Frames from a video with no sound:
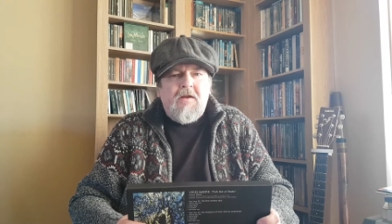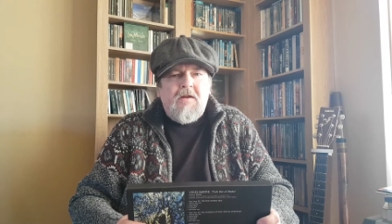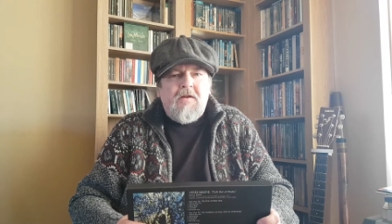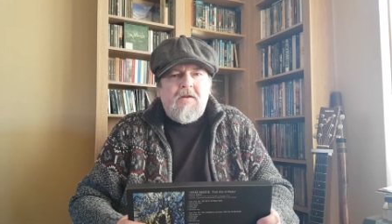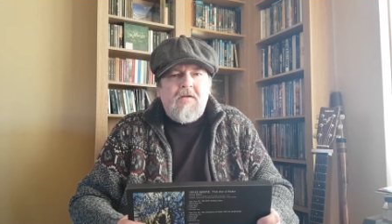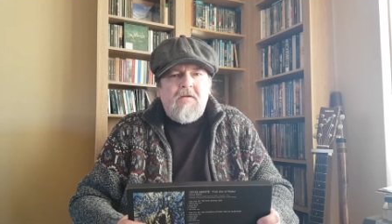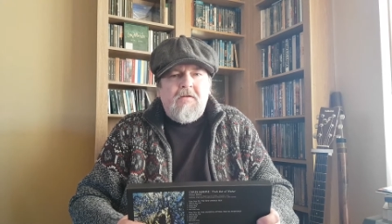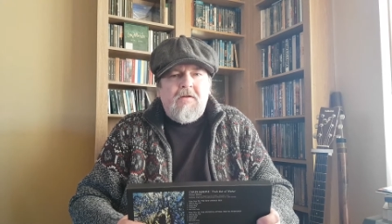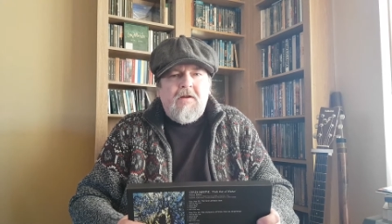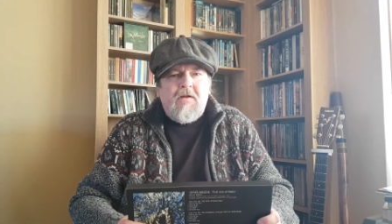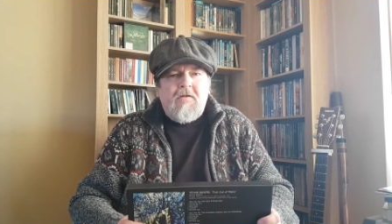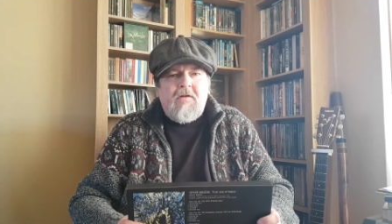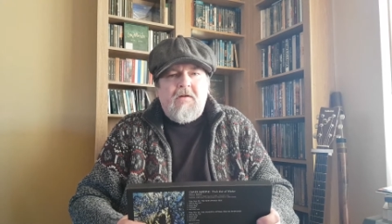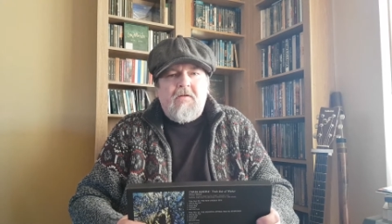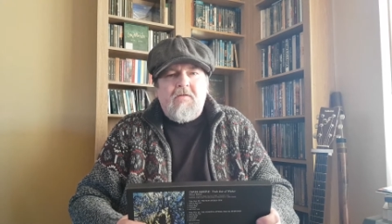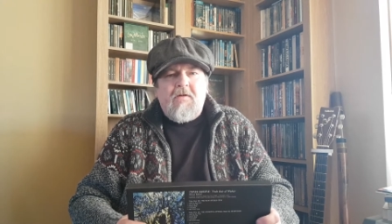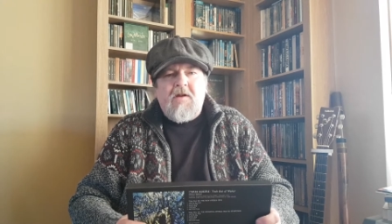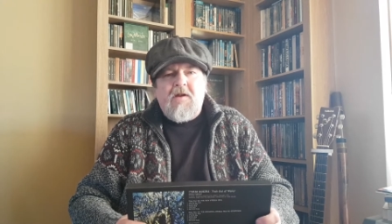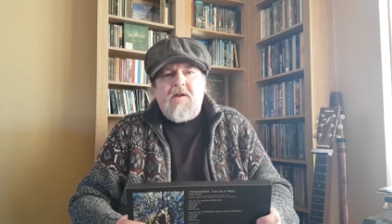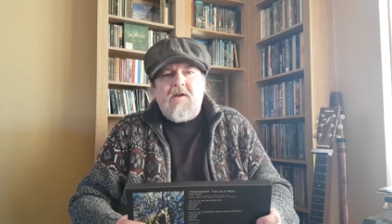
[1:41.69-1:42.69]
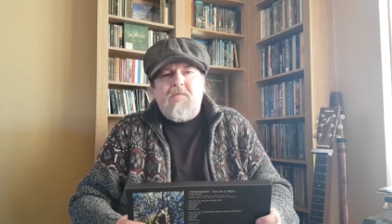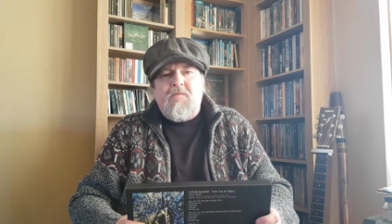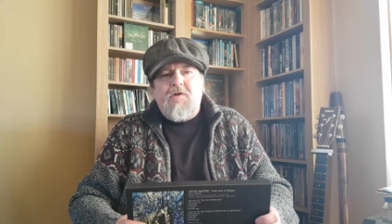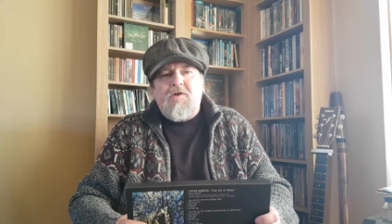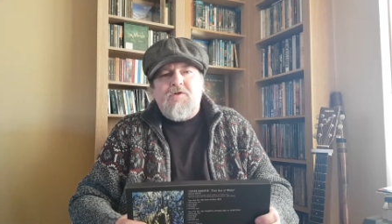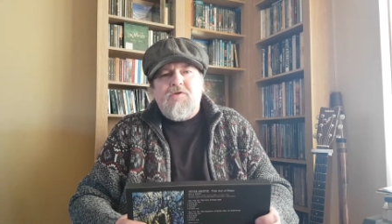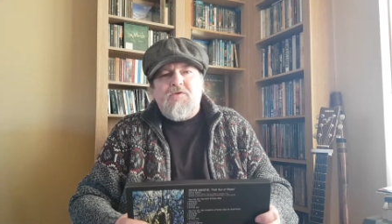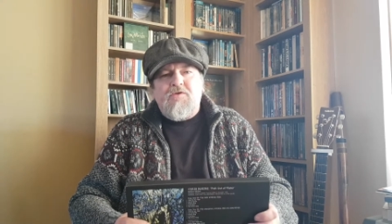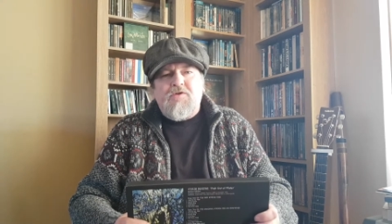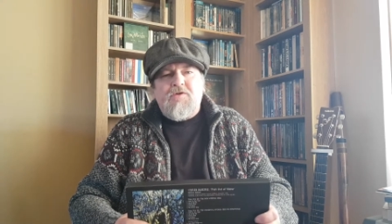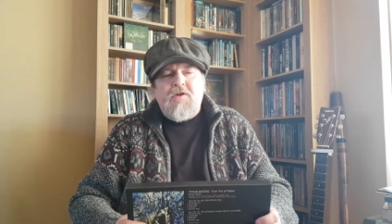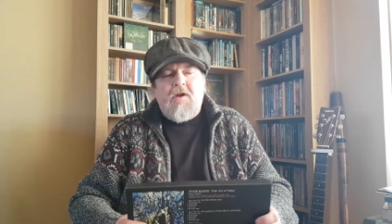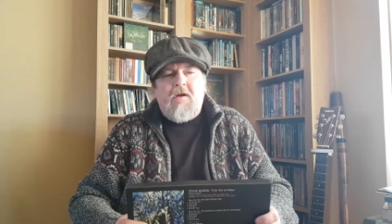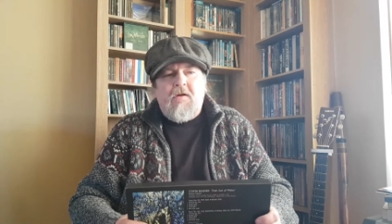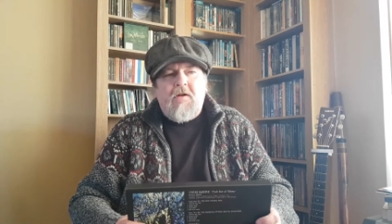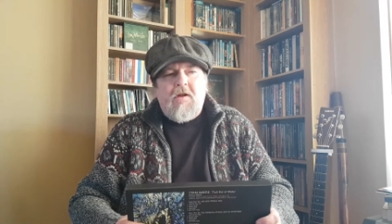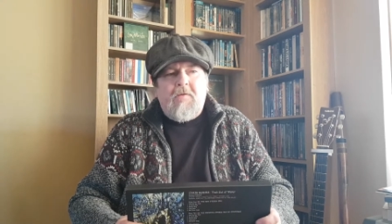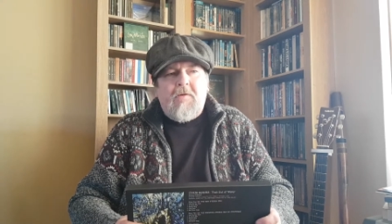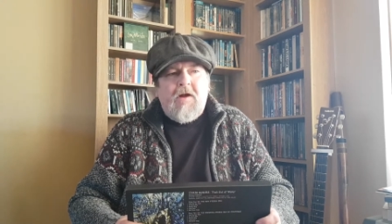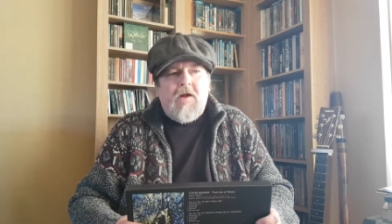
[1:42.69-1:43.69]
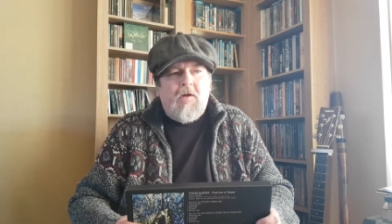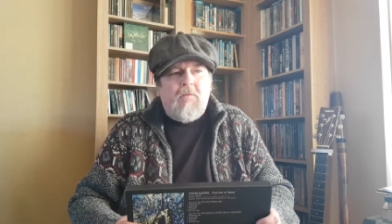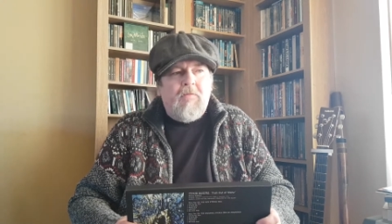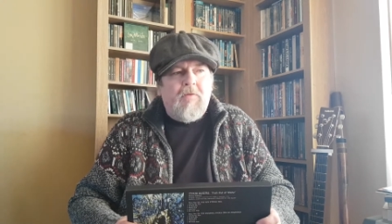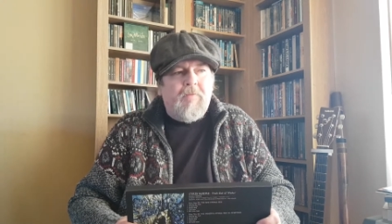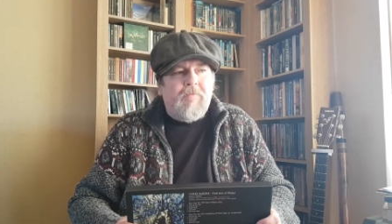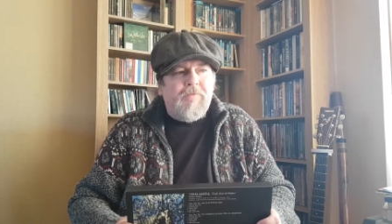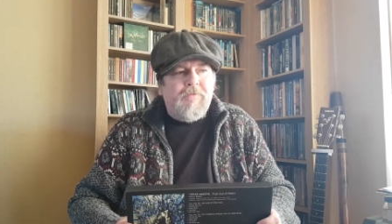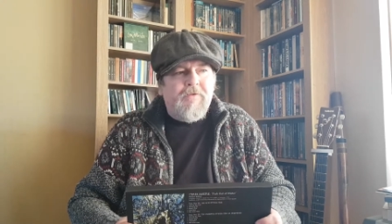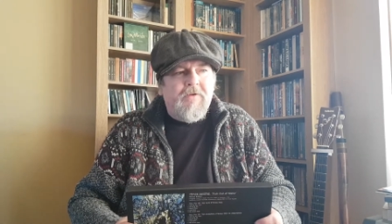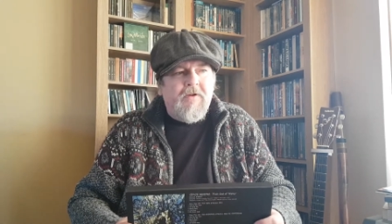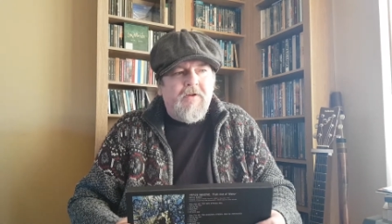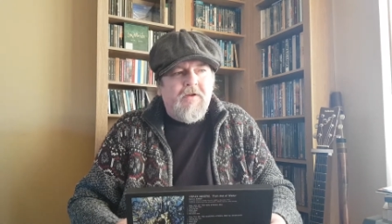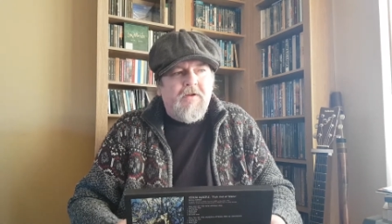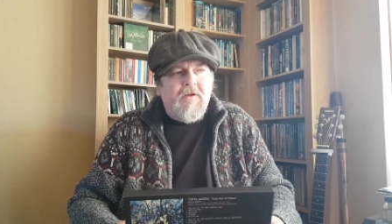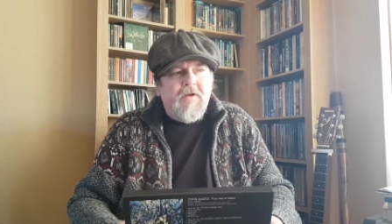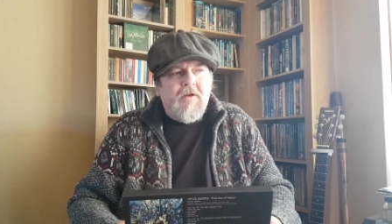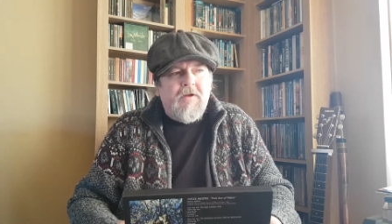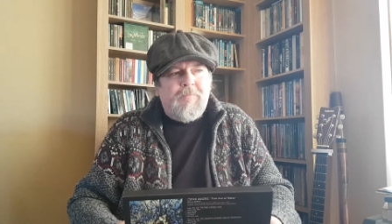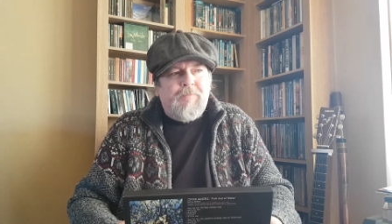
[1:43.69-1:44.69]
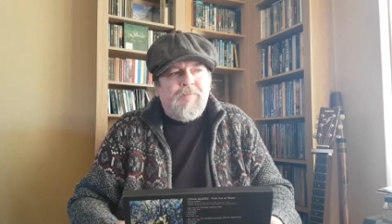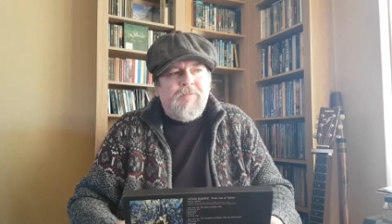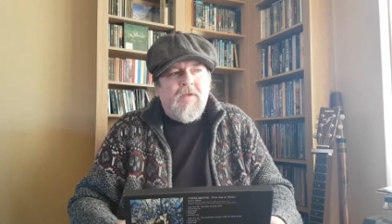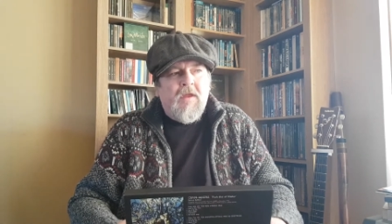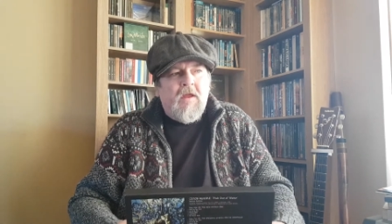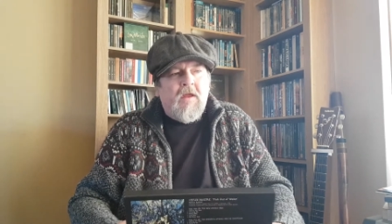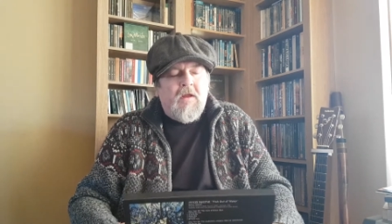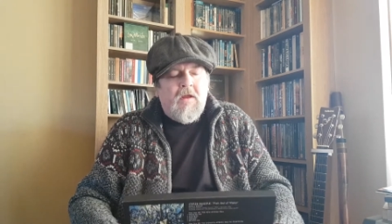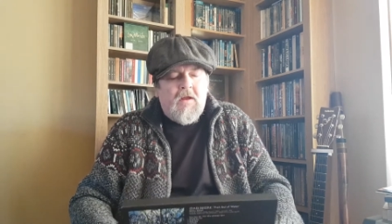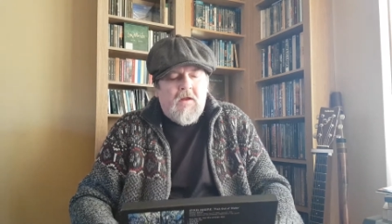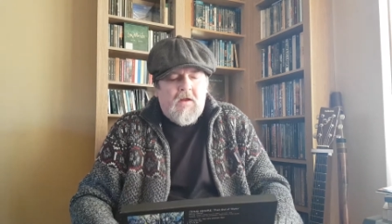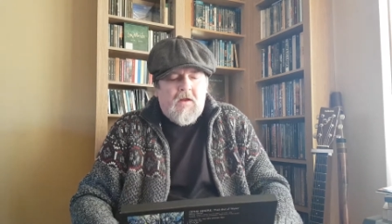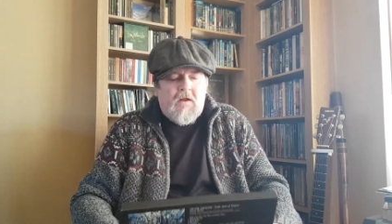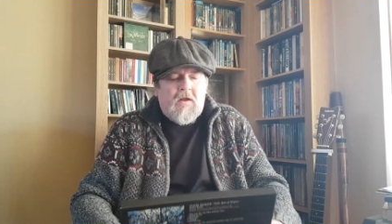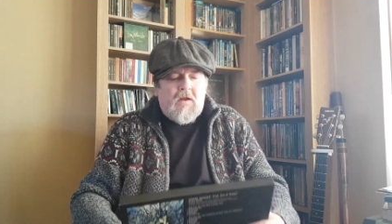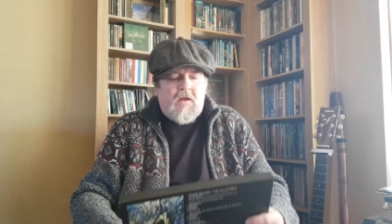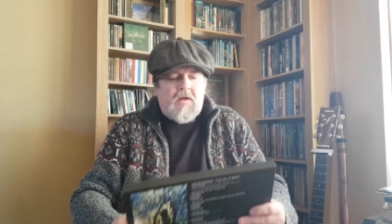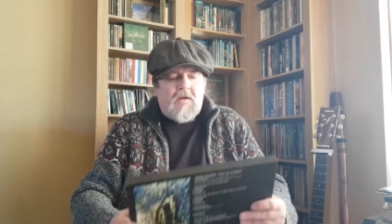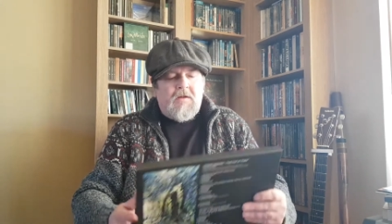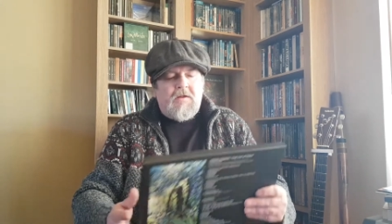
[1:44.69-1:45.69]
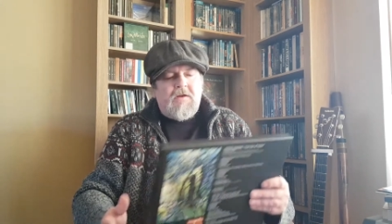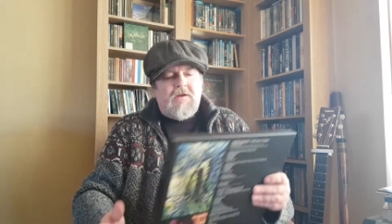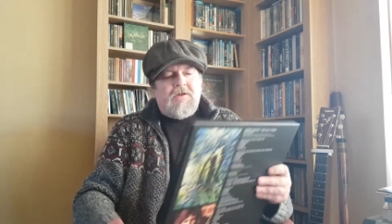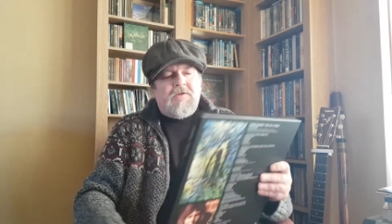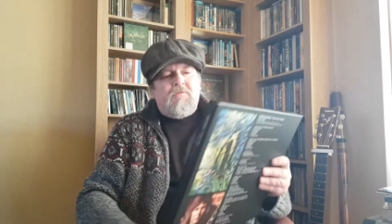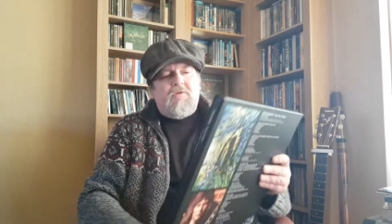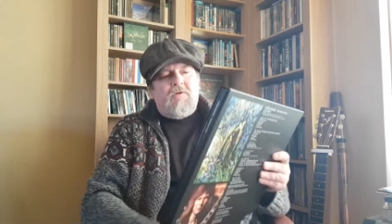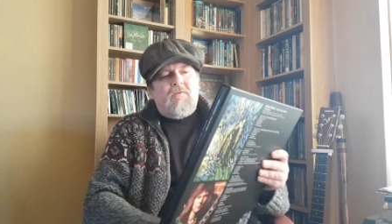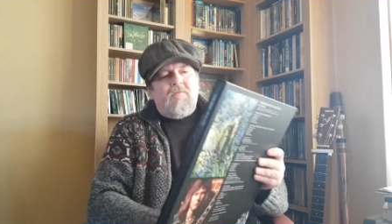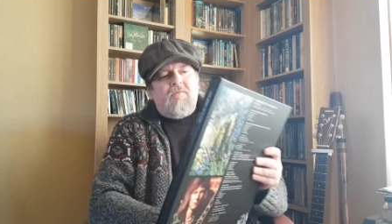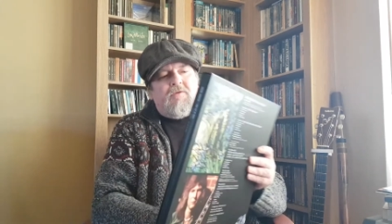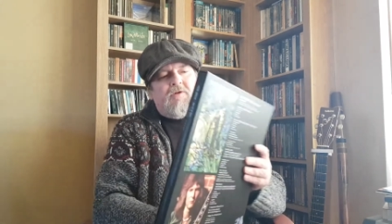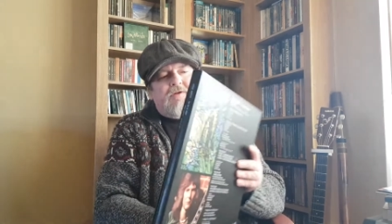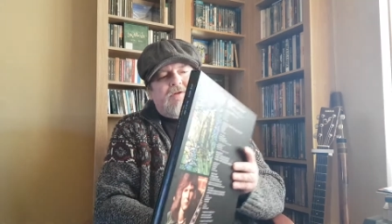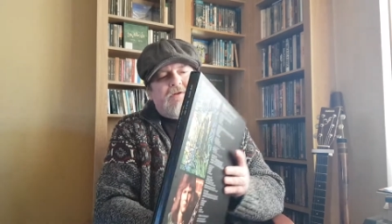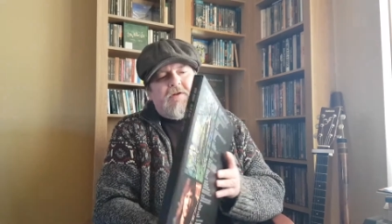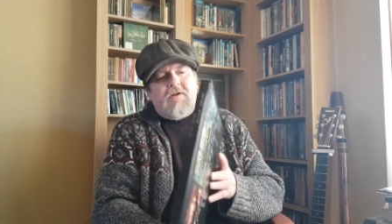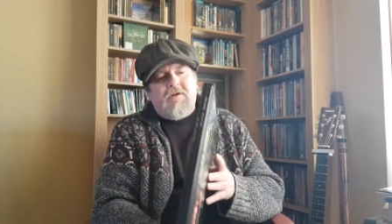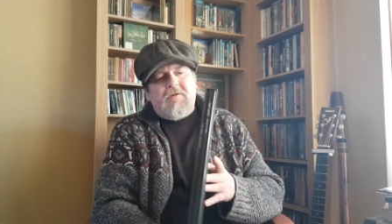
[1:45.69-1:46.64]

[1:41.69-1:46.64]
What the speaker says: do their own individual solo albums, and this one was